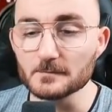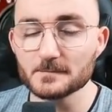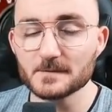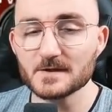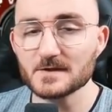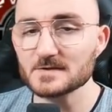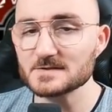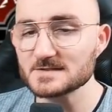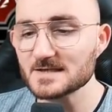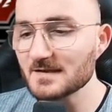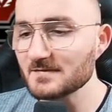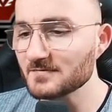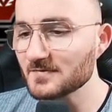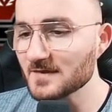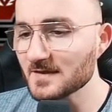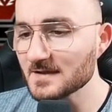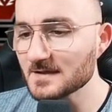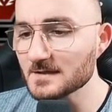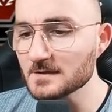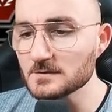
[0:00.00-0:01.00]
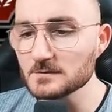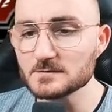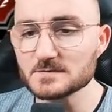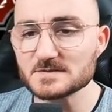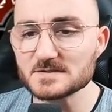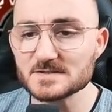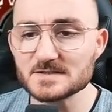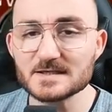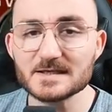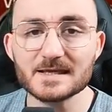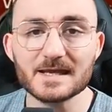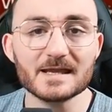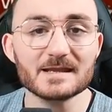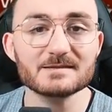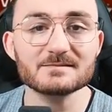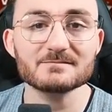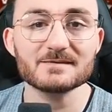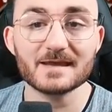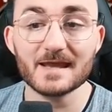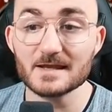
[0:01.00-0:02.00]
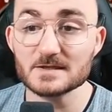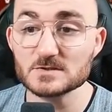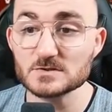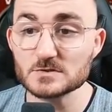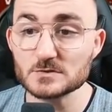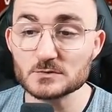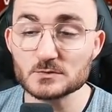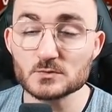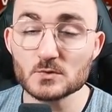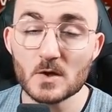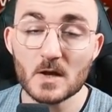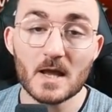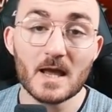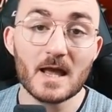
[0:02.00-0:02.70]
Because that thing you see can get you